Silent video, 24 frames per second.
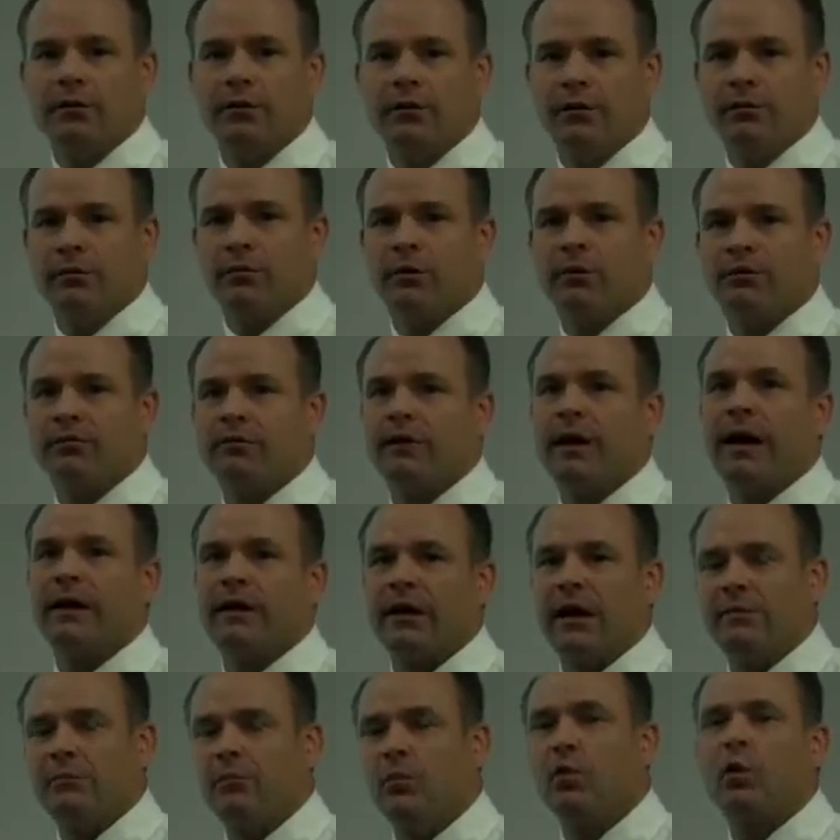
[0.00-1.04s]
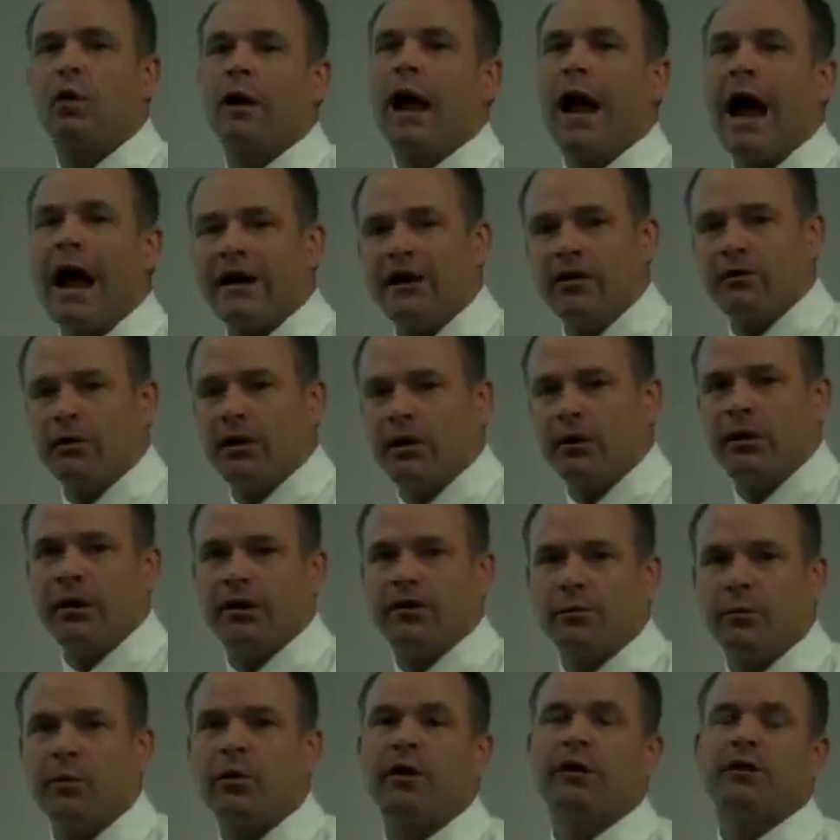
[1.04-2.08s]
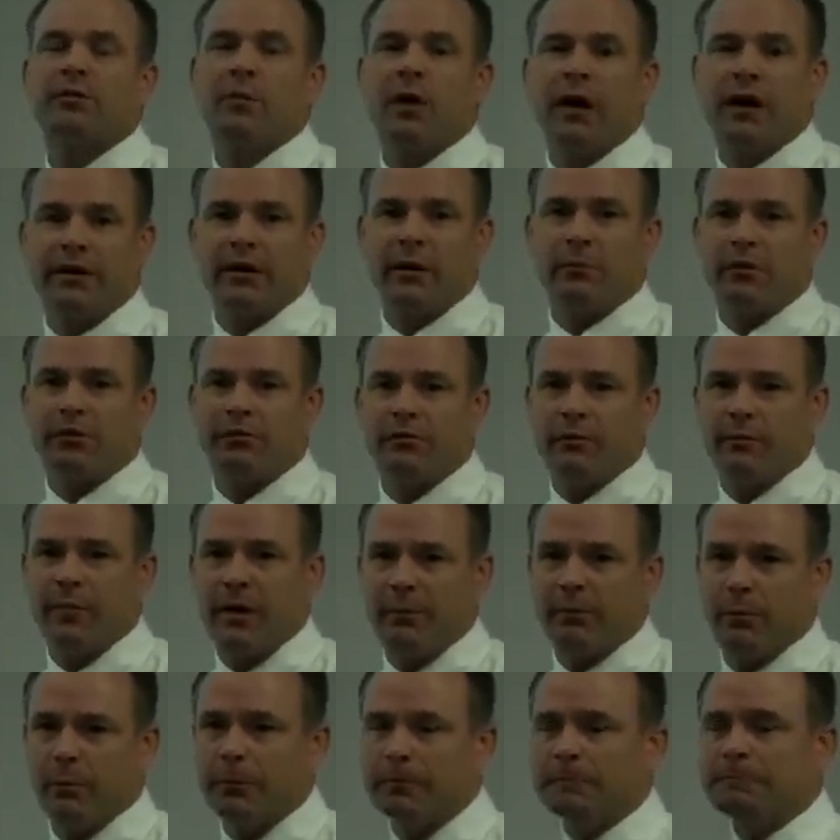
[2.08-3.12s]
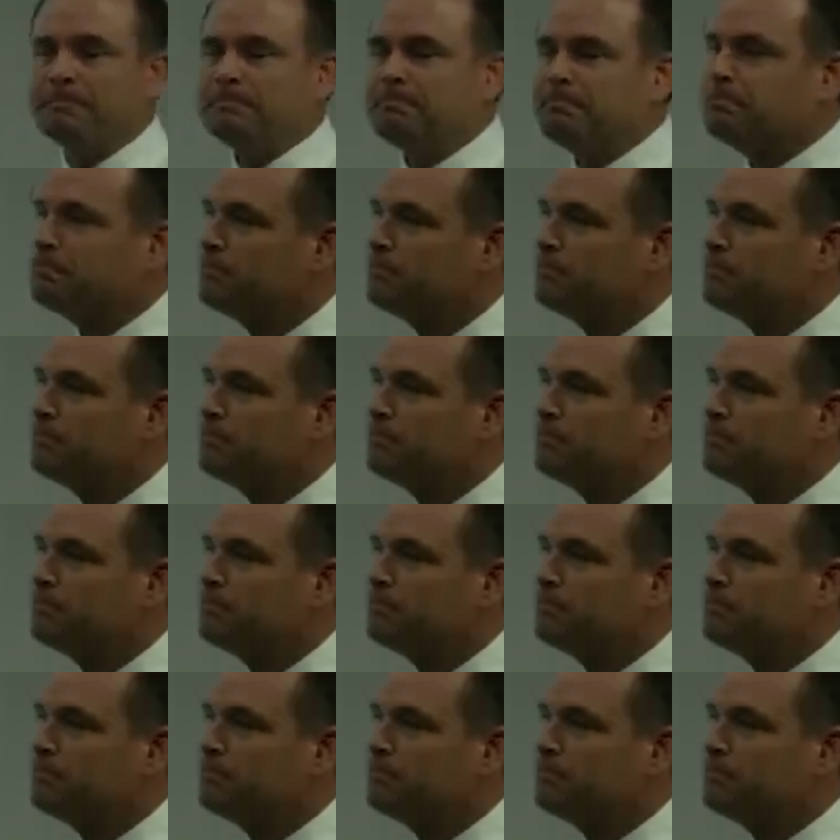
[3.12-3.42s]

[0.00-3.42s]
to reflect a more accurate experience mod number for people.